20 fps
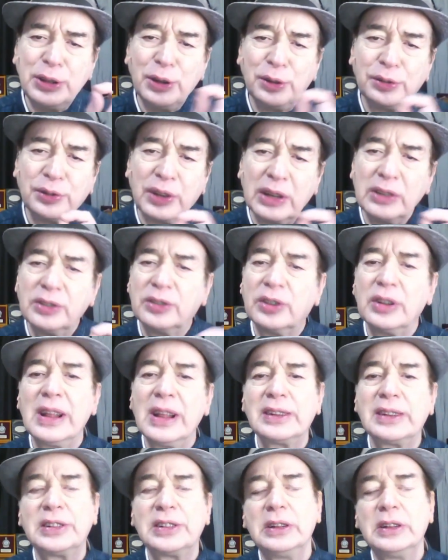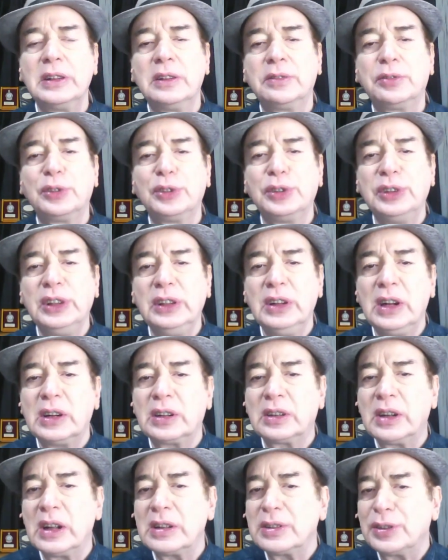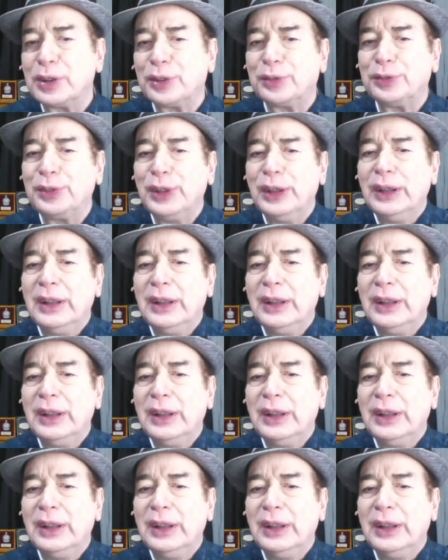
of isolation, if you see that touch of